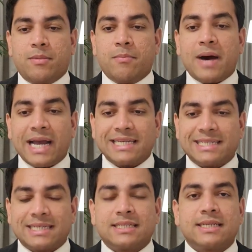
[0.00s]
my
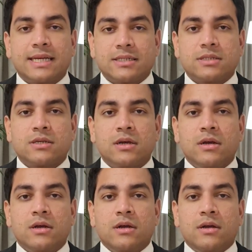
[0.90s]
success
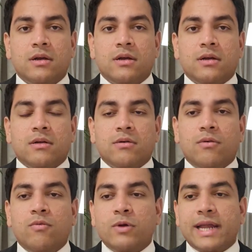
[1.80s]

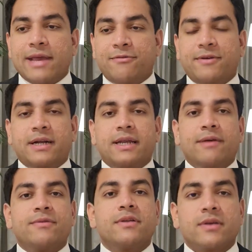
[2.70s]
would affect
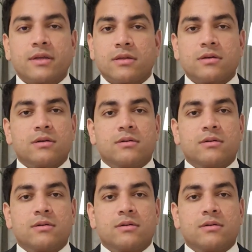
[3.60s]
everything,